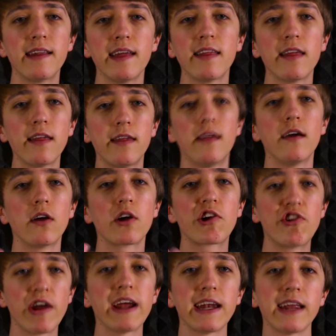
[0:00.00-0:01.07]
that this is a
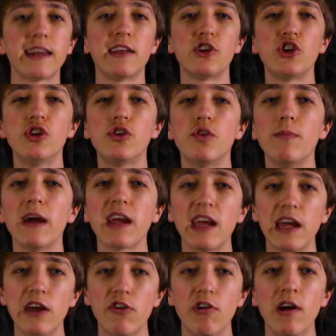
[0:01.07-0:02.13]
great addition to my
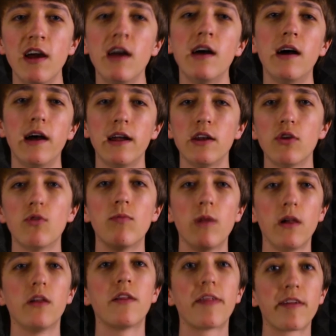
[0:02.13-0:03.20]
gear and you
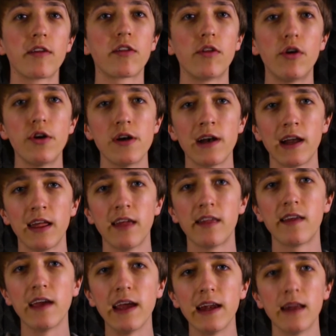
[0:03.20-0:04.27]
will certainly
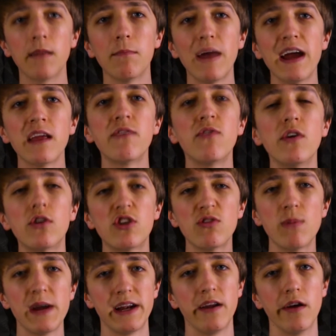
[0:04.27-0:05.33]
see it in many future
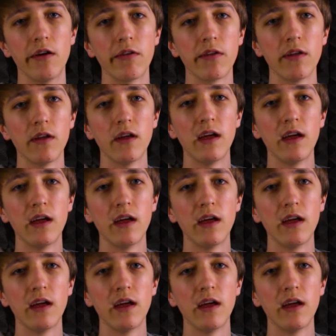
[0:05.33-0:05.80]
videos.